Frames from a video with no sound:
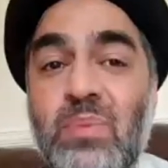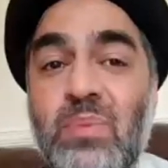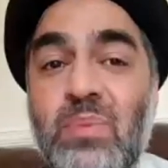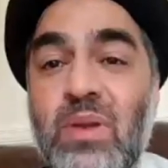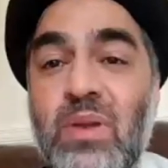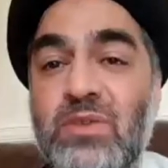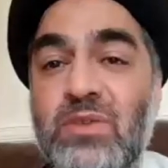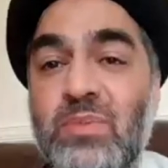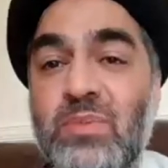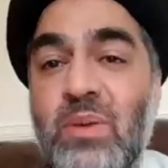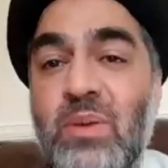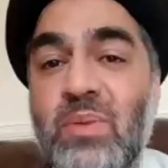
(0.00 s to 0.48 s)

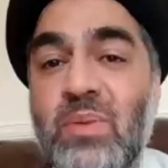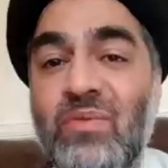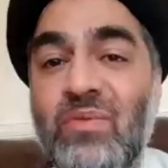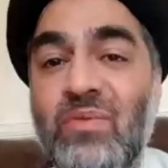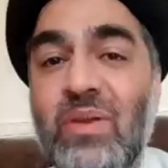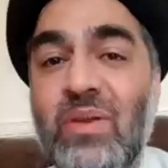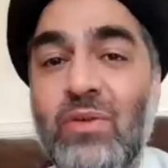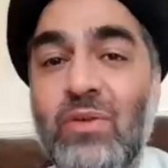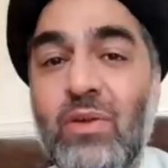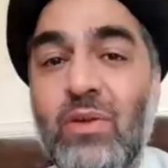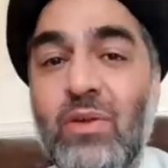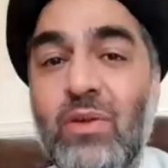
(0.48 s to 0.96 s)
plus people
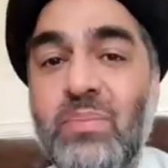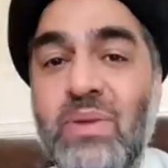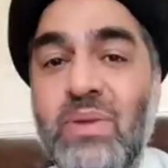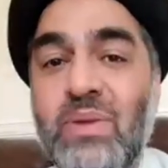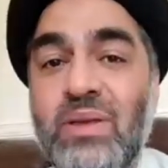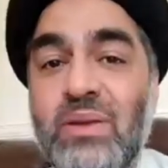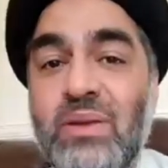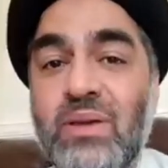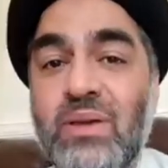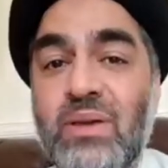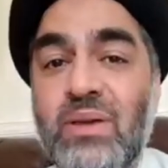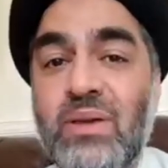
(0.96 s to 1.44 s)
will not
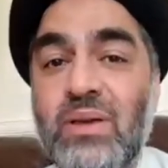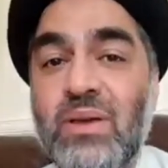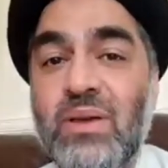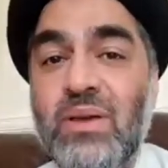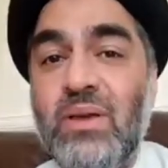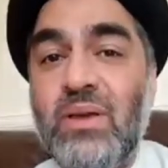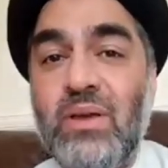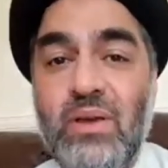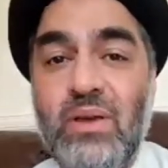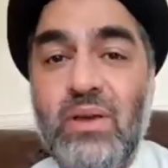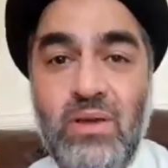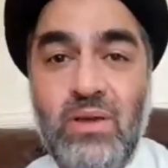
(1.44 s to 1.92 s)

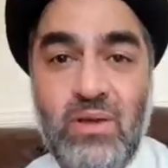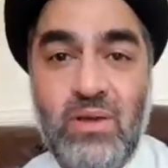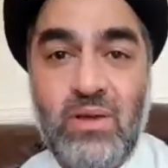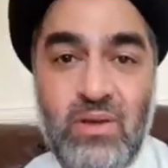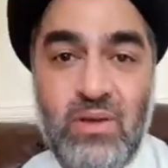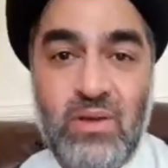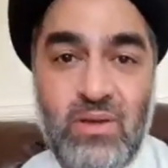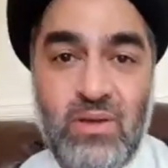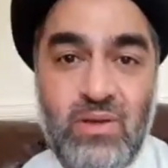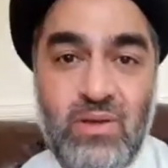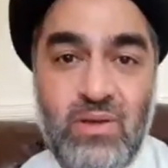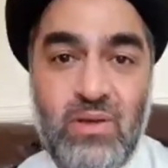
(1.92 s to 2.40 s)

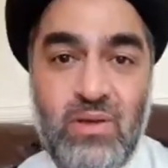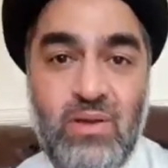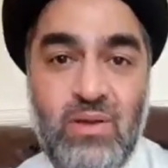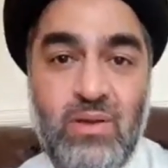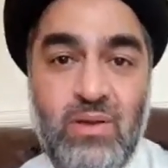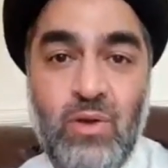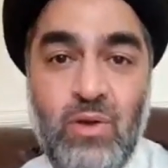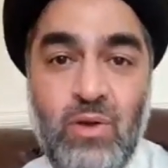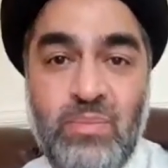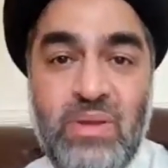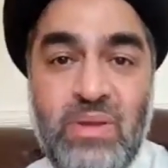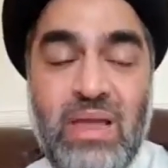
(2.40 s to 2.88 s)

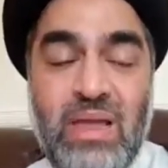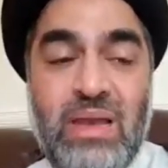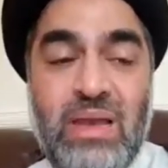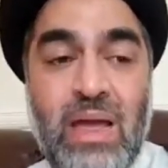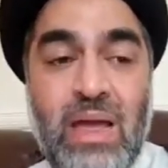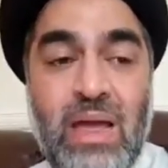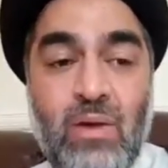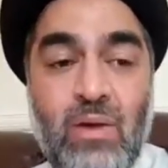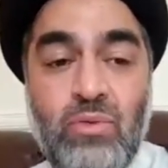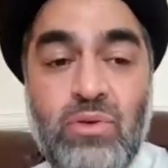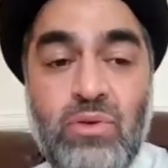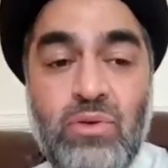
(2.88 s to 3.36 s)
be
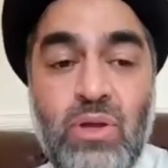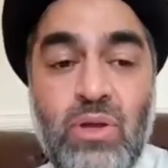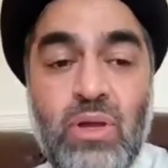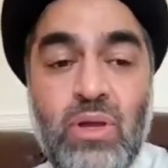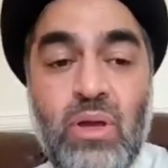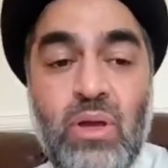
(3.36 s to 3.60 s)
allowed.